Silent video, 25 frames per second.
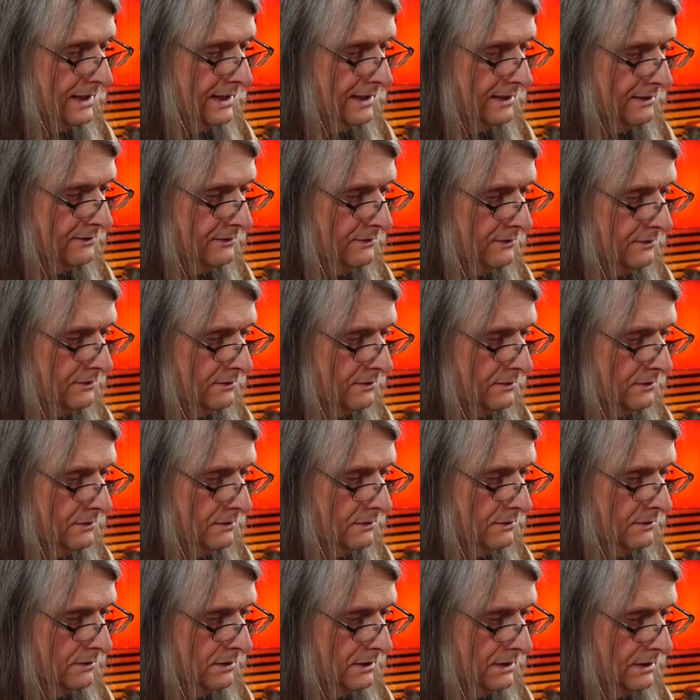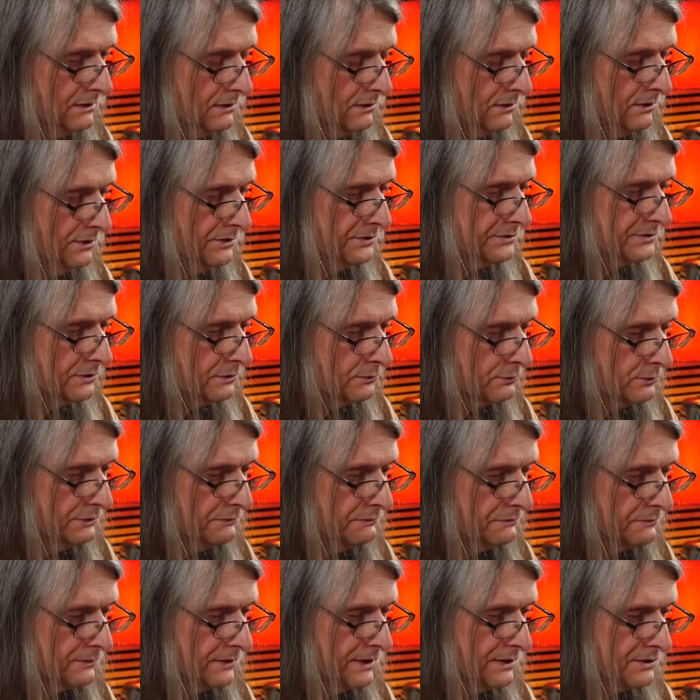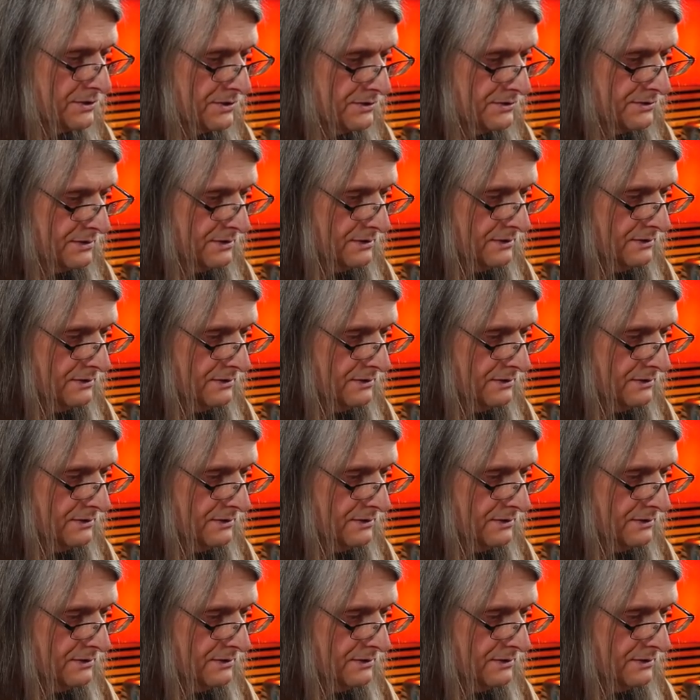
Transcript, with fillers: that, it also refreshes